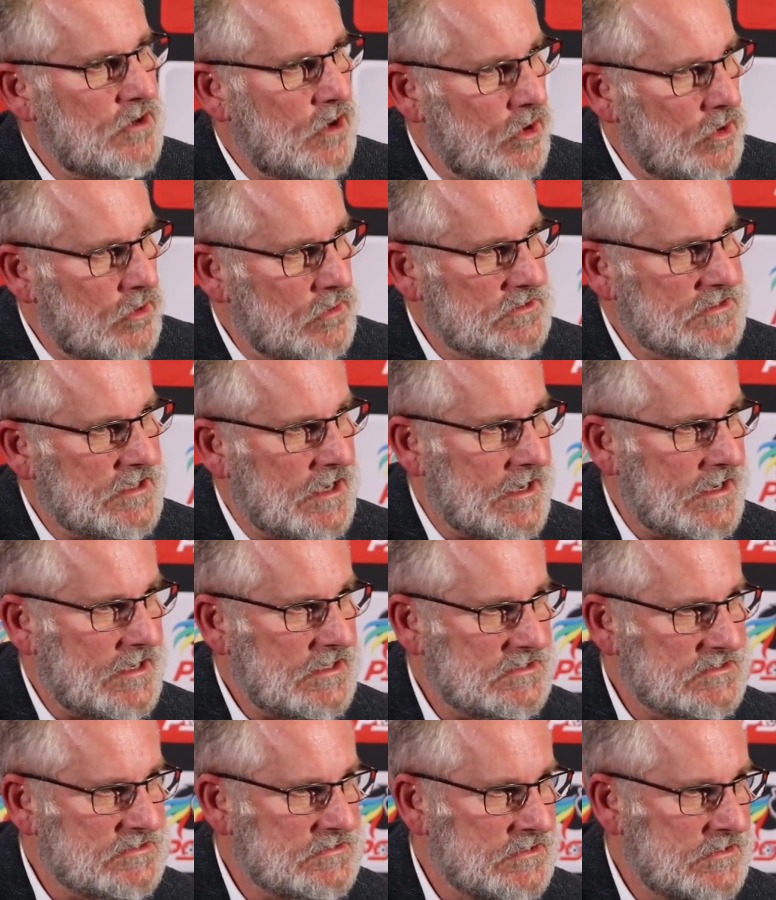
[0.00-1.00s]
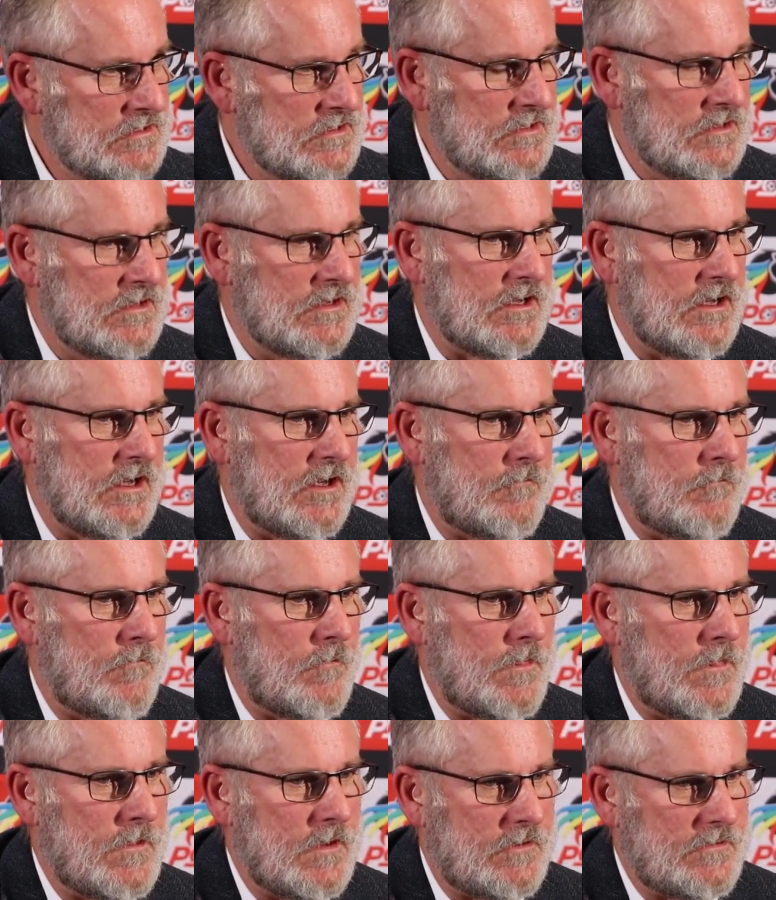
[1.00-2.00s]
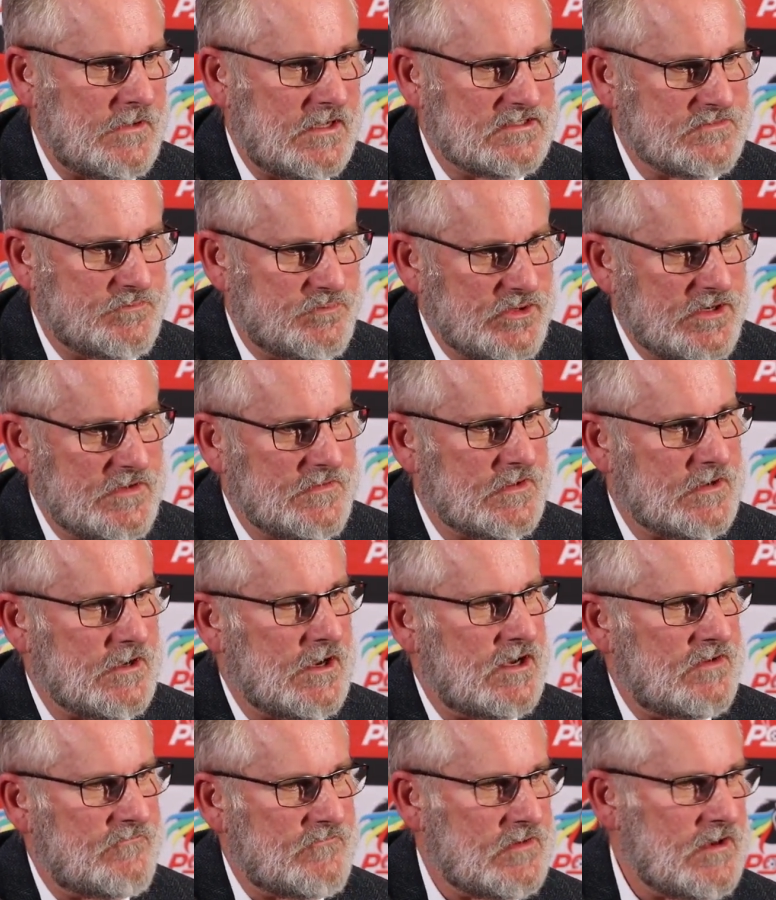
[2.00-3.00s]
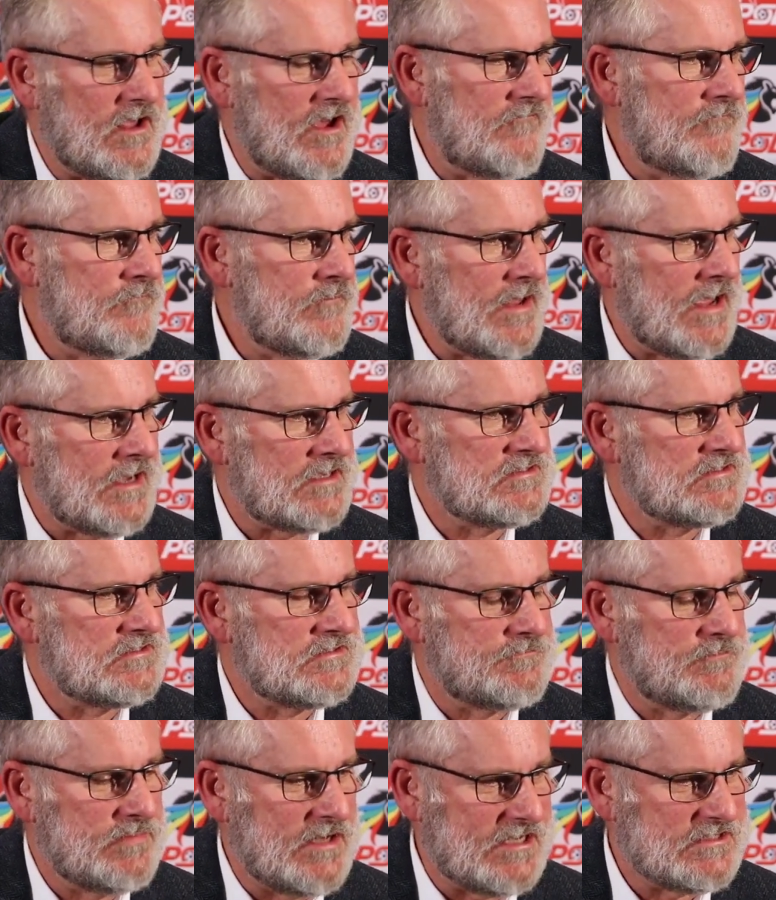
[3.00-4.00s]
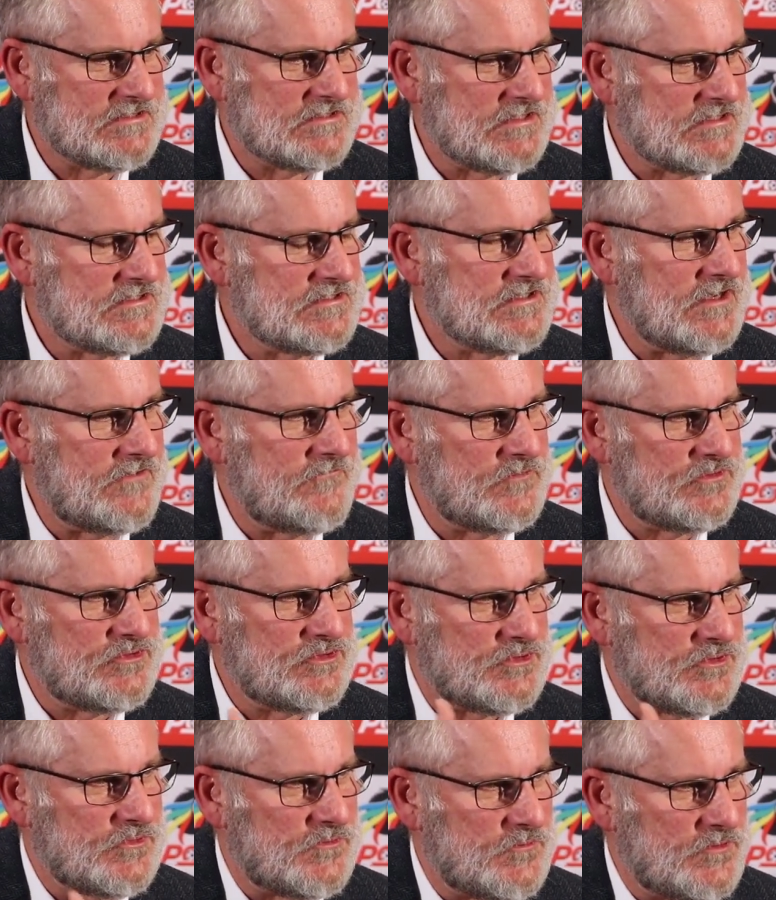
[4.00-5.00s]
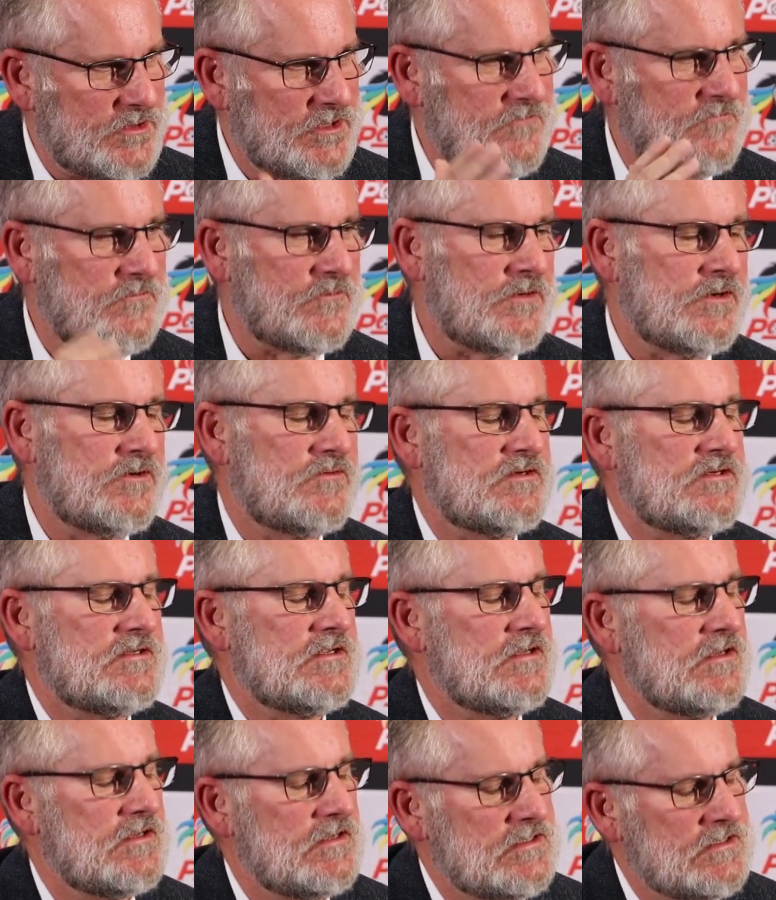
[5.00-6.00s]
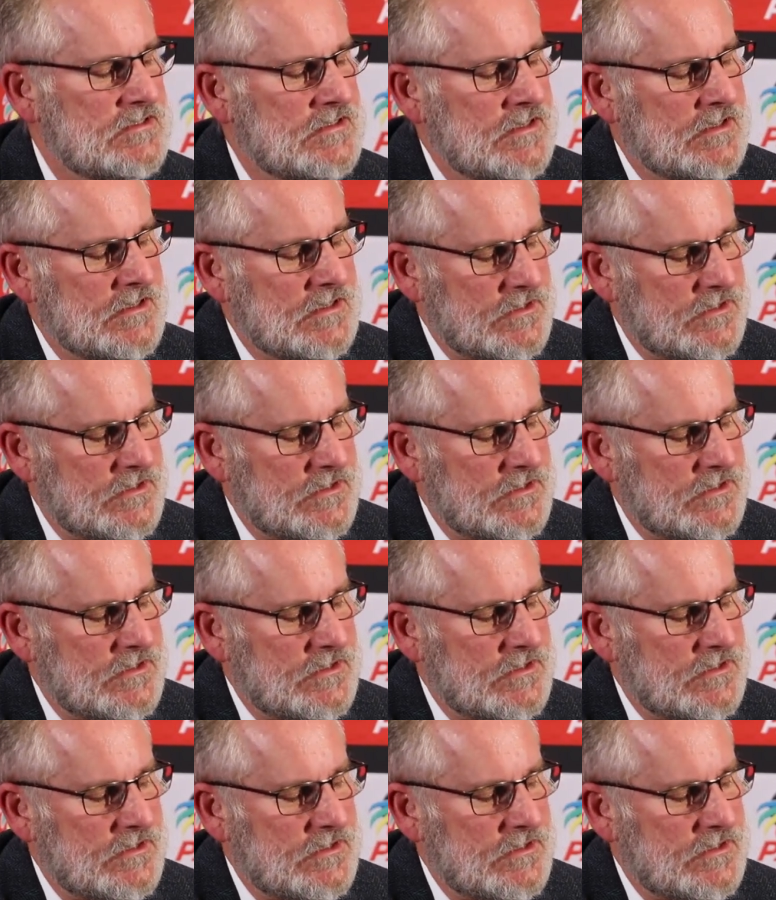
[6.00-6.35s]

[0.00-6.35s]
the old days, and that's pre the kind of Plaskett stuff, which you can read if you're interested in it.